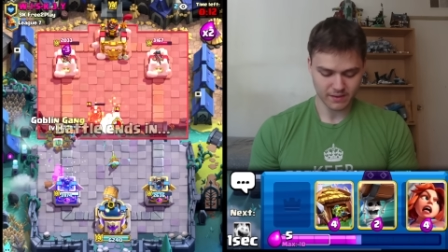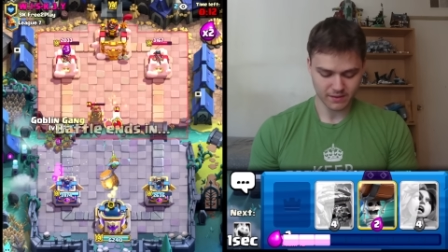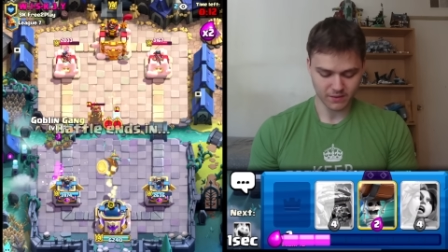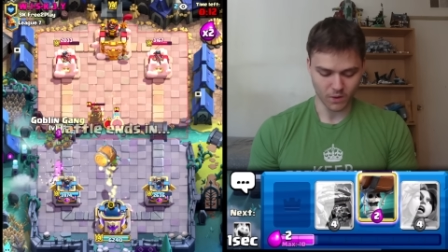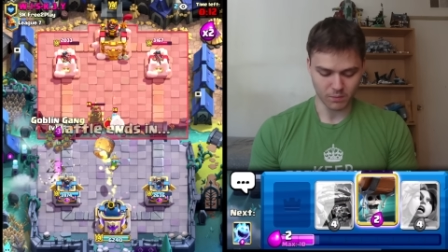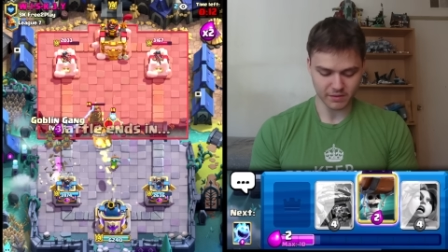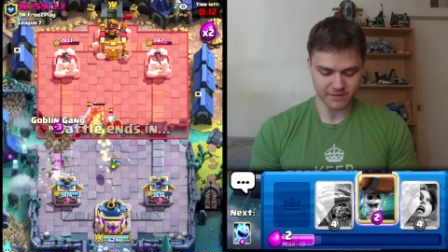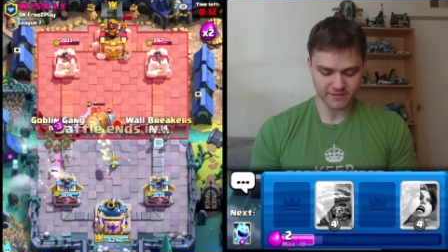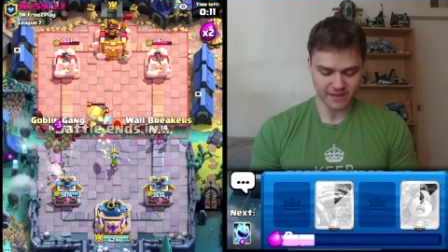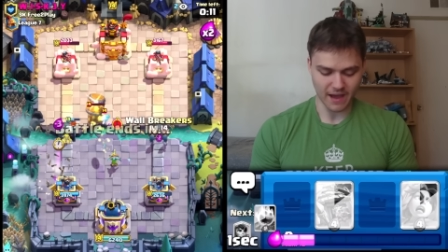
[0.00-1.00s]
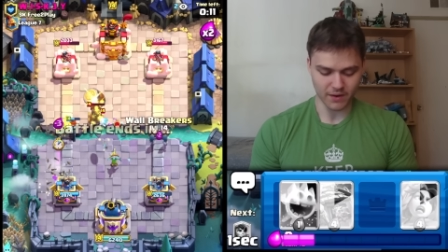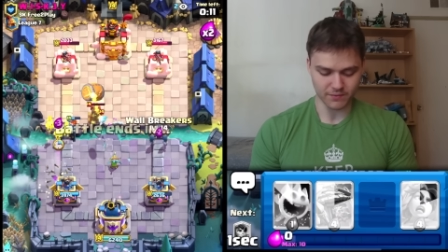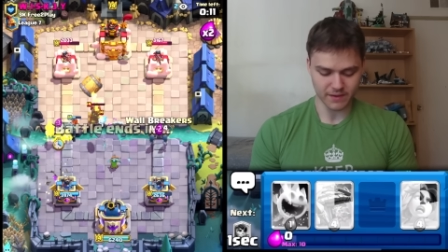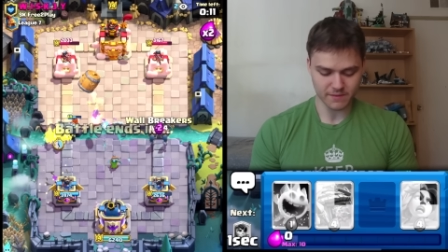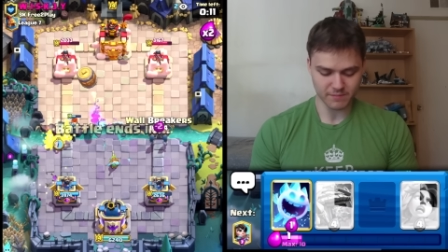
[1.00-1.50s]
goblins out
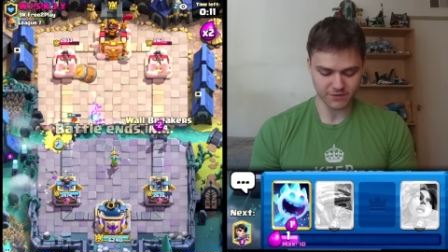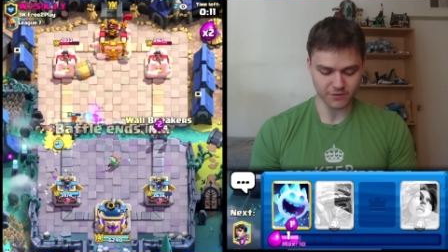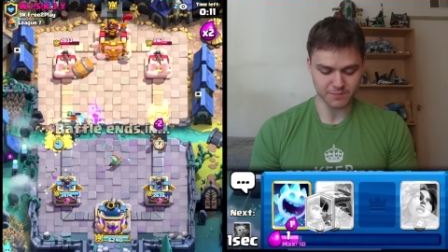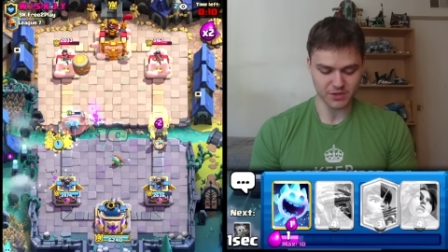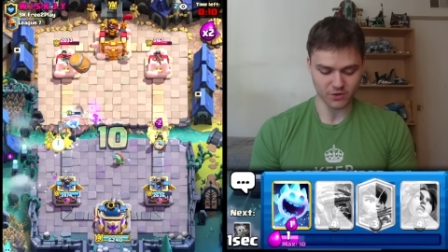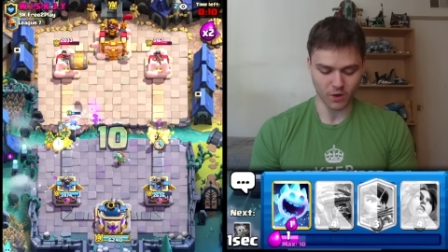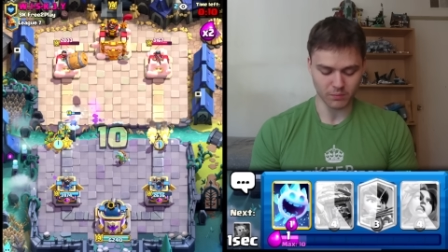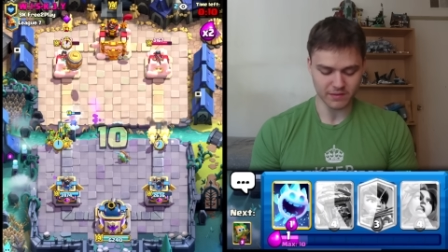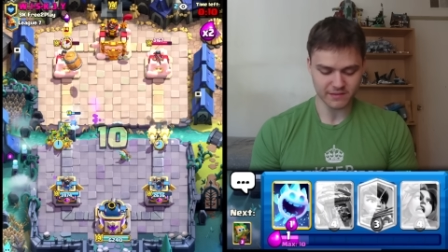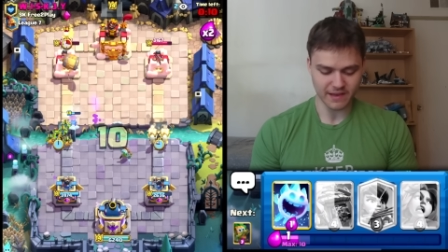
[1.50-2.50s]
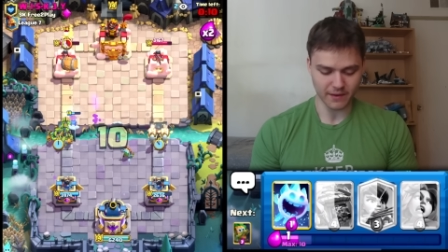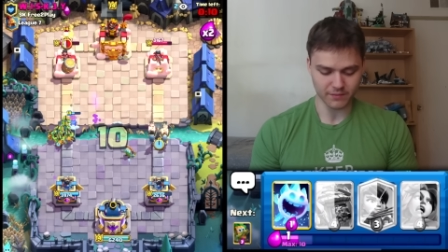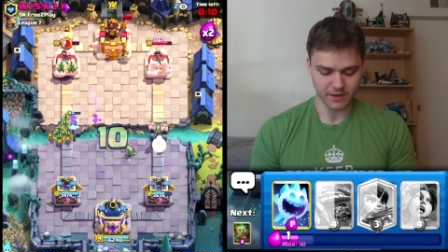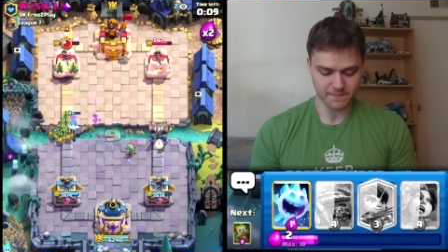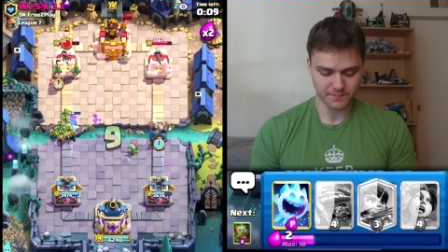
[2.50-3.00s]
of it, a bunch of spear goblins out
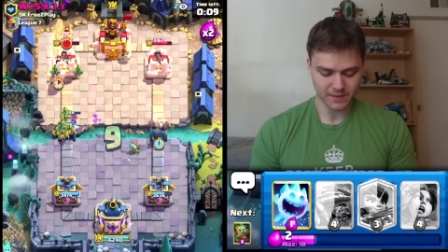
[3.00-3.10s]
of it.